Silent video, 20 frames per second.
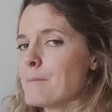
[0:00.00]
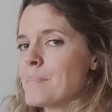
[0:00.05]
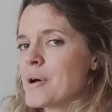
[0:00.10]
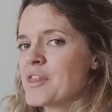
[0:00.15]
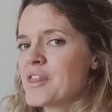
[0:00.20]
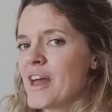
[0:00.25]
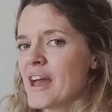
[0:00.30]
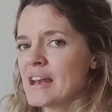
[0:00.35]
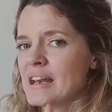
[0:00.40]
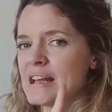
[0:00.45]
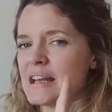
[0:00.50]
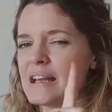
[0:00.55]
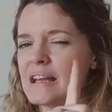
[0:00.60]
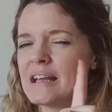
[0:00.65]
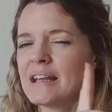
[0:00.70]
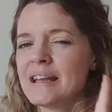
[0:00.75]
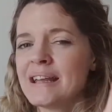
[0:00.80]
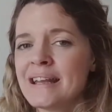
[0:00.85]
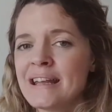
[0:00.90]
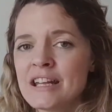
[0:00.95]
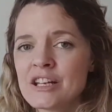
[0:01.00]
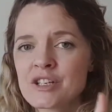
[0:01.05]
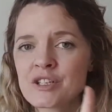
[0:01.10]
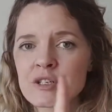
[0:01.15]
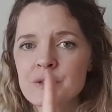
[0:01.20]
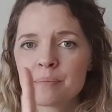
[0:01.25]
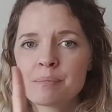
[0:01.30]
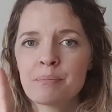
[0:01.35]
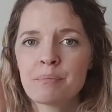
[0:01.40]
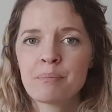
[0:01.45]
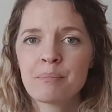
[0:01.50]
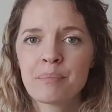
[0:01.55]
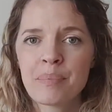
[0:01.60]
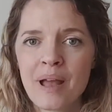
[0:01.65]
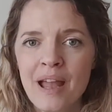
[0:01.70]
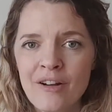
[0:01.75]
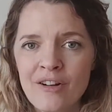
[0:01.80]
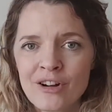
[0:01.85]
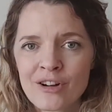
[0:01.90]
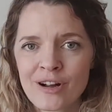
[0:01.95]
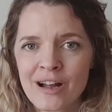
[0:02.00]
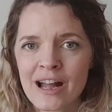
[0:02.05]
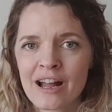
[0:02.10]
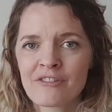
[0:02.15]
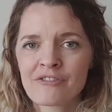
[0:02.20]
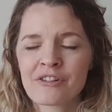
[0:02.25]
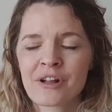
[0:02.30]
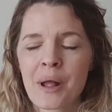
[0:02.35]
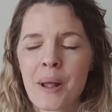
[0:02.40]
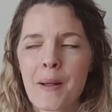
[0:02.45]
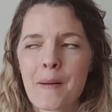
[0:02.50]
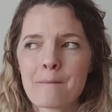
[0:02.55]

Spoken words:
but then each paragraph